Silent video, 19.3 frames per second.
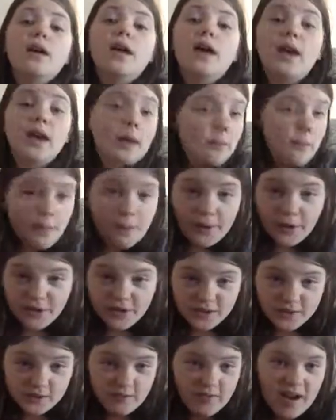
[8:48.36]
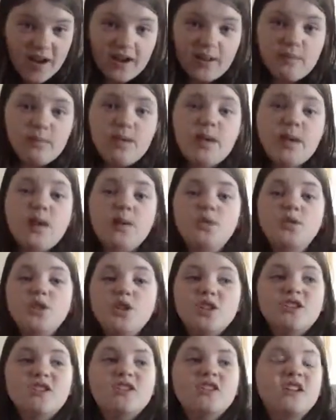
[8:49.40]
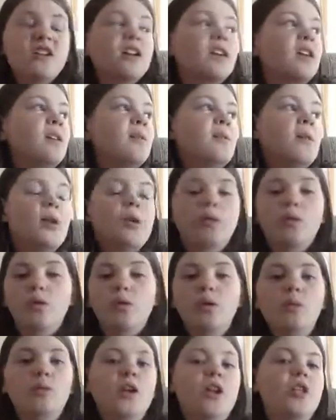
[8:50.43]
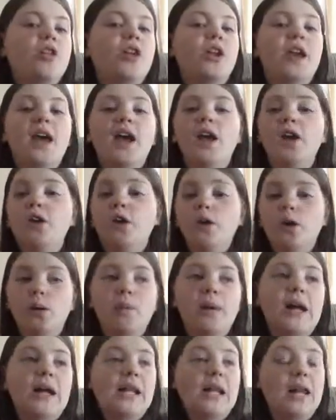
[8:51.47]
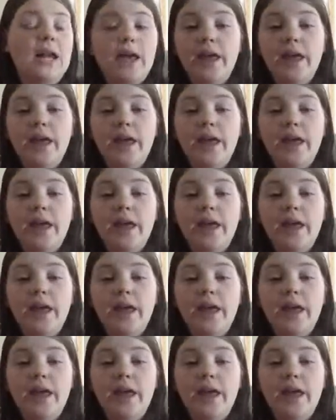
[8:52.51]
and my parents were mad at me, and I was just stuck in my room, and I thought I had nobody.